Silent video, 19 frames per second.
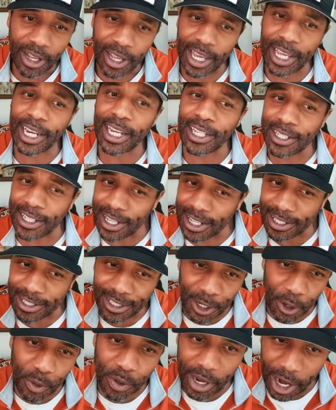in a, in
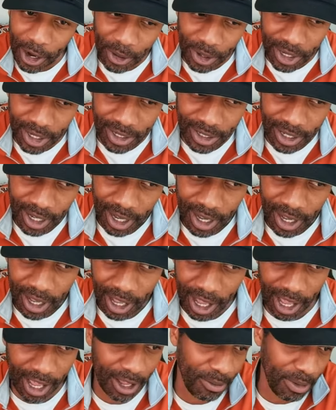certain areas,
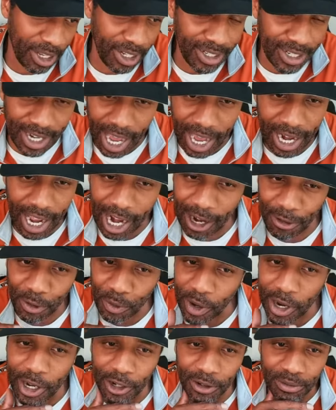uh, it's not out of the
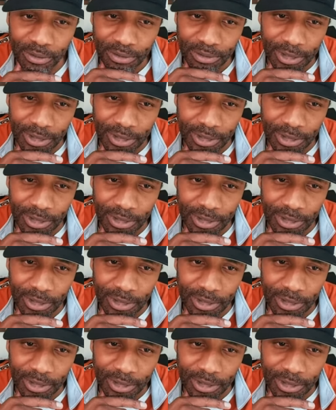realm.